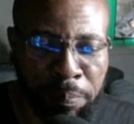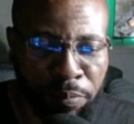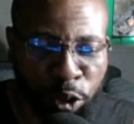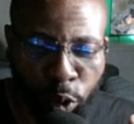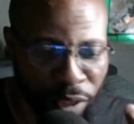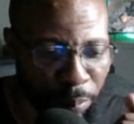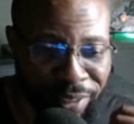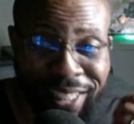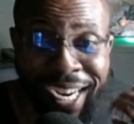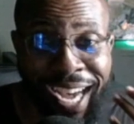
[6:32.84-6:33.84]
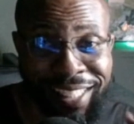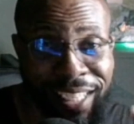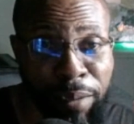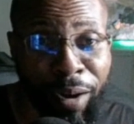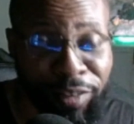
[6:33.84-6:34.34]
she was a bit
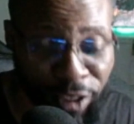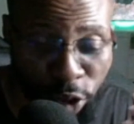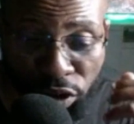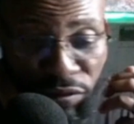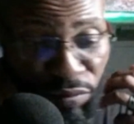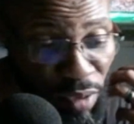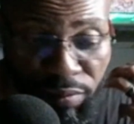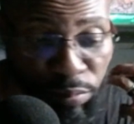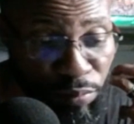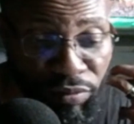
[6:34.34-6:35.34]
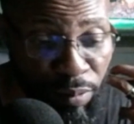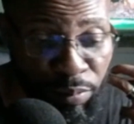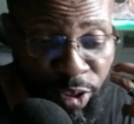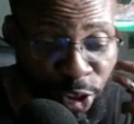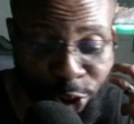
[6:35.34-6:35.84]
sarcastic about it. She was a
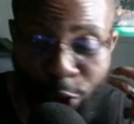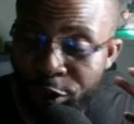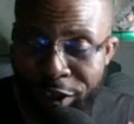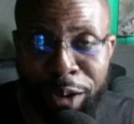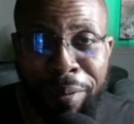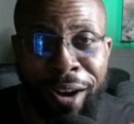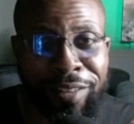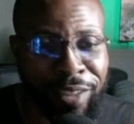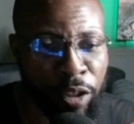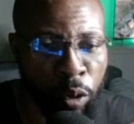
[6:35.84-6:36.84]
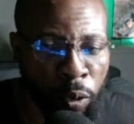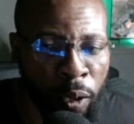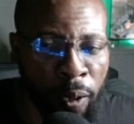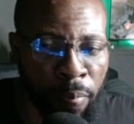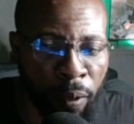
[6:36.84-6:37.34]
bit jovial about it, you know.
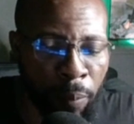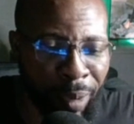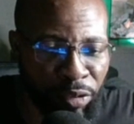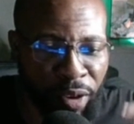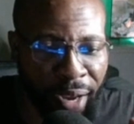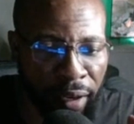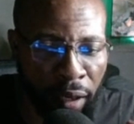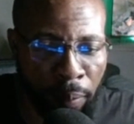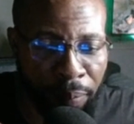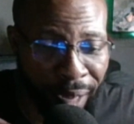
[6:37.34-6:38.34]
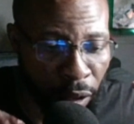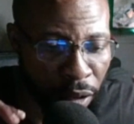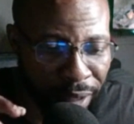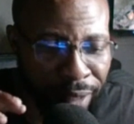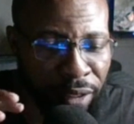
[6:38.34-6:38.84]
I feel like that
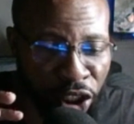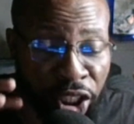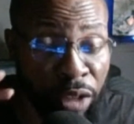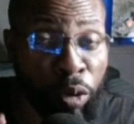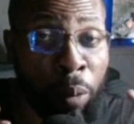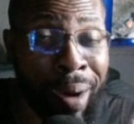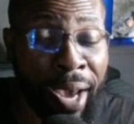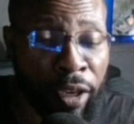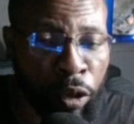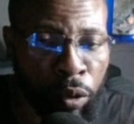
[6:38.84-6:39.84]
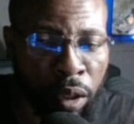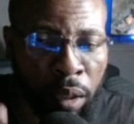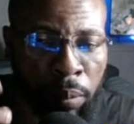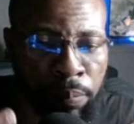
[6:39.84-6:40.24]
she did well by, you know,